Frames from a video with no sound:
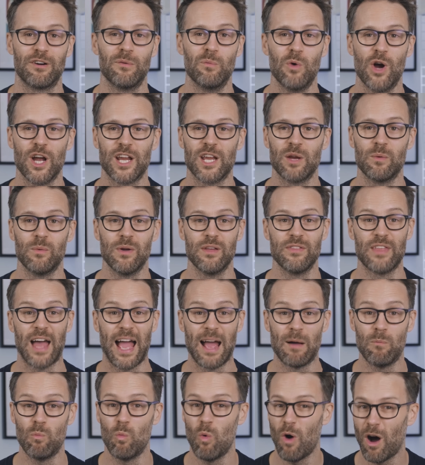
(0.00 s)
I'm working with,
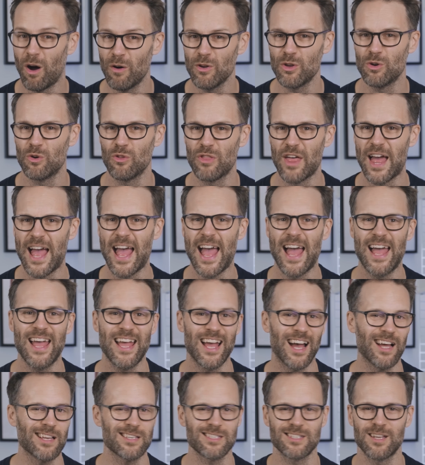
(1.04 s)
and while you're there,
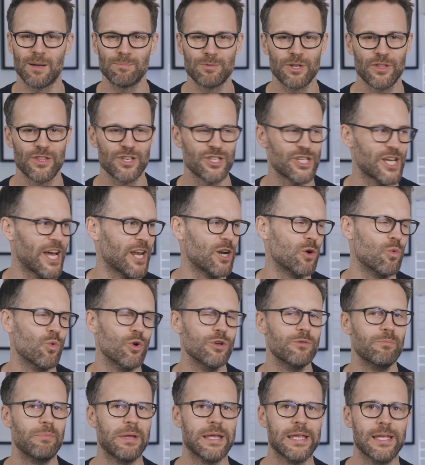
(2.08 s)
a sub to the channel
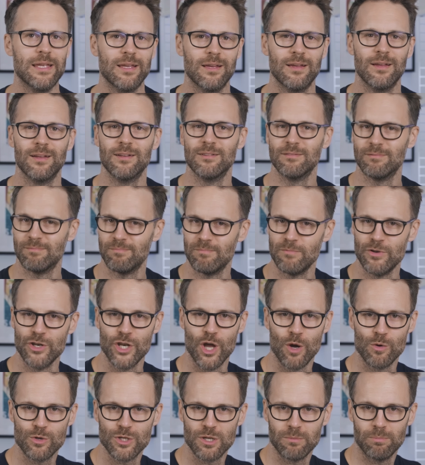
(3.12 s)
would be
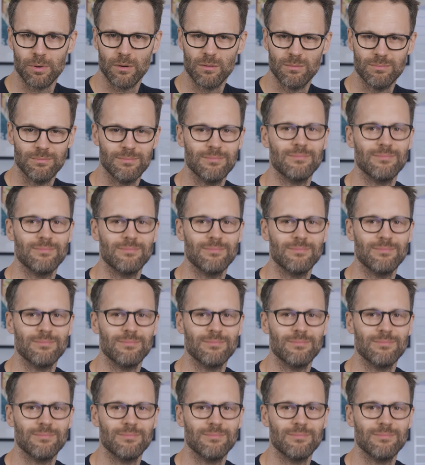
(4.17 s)
notable.